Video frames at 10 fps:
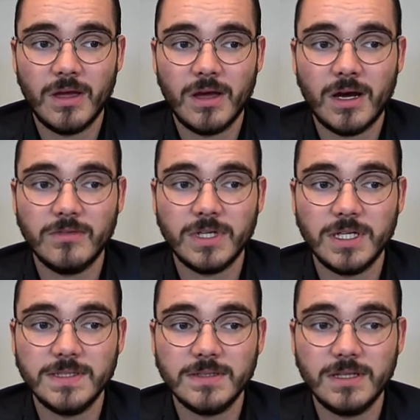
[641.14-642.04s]
I have an
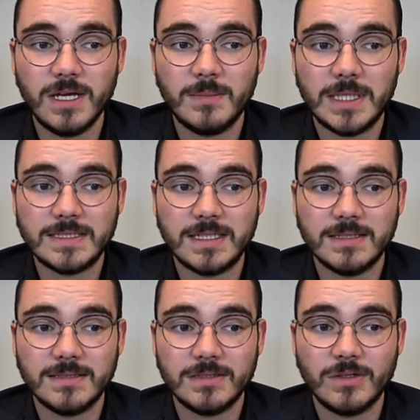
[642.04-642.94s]
Icicle
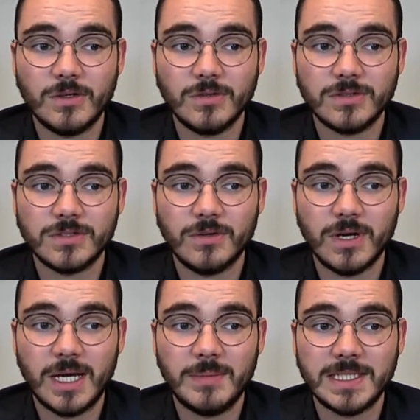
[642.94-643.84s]
MSS
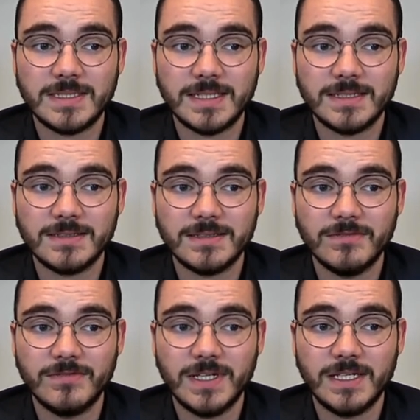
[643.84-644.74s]
_MSS
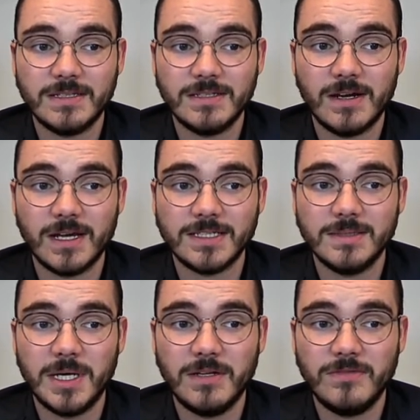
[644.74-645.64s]

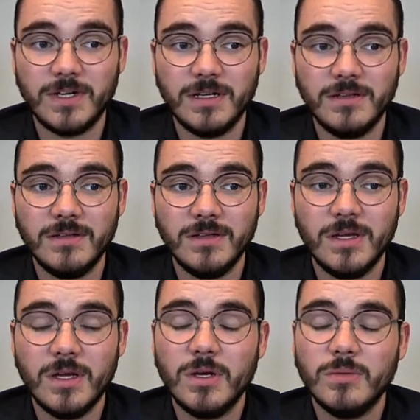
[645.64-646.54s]
config.xml file,
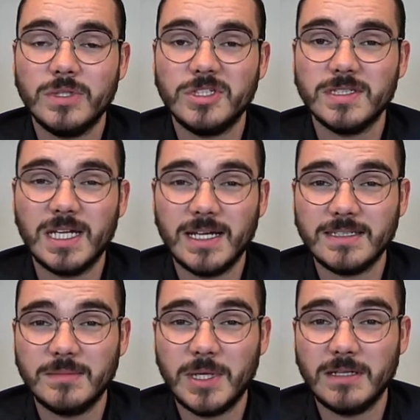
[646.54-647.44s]
which is
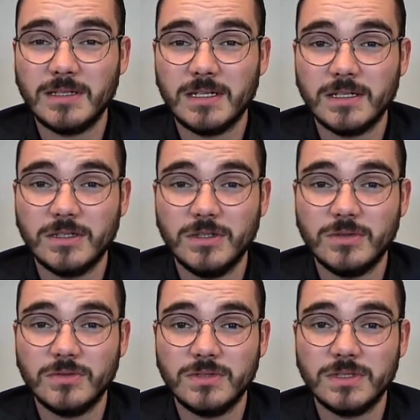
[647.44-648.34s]
XML that I can
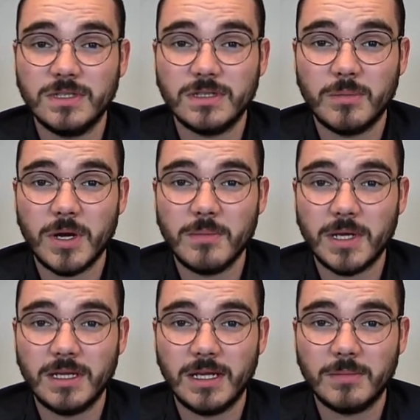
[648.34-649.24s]
use in the bare
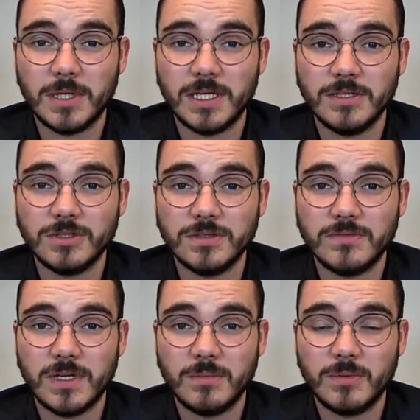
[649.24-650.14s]
metal application
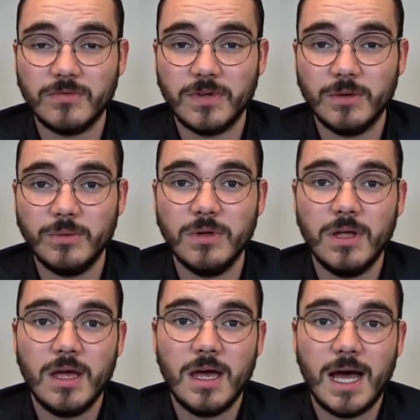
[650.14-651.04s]
development flow
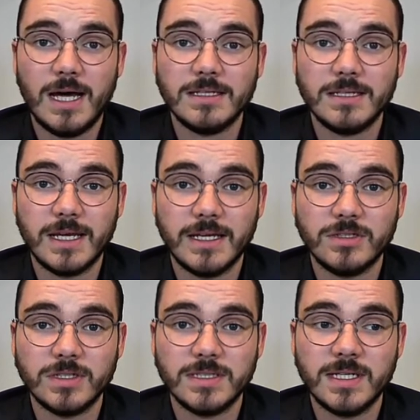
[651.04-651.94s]
and in the
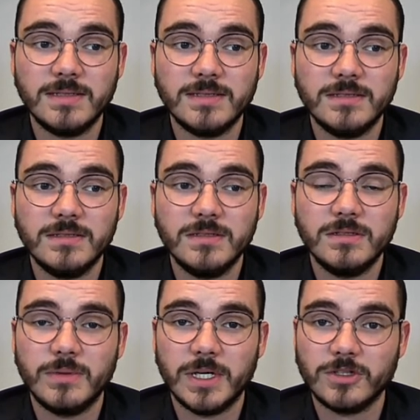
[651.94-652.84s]
HSS
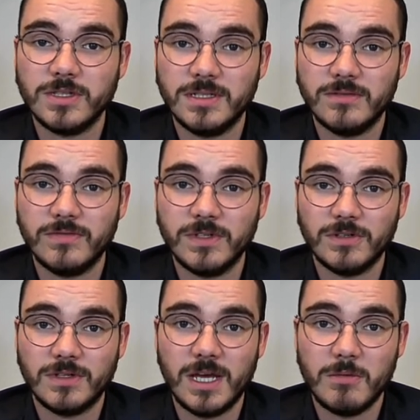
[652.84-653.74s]
to actually configure
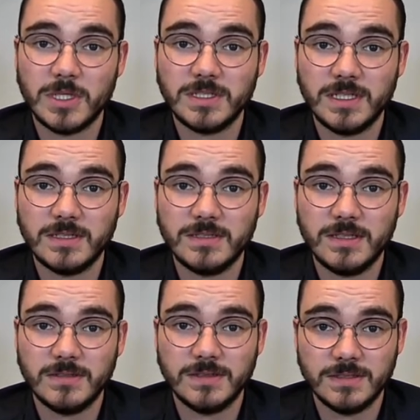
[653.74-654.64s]
the MSS
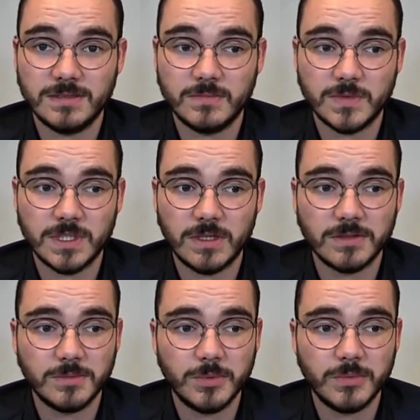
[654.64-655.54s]
on system startup.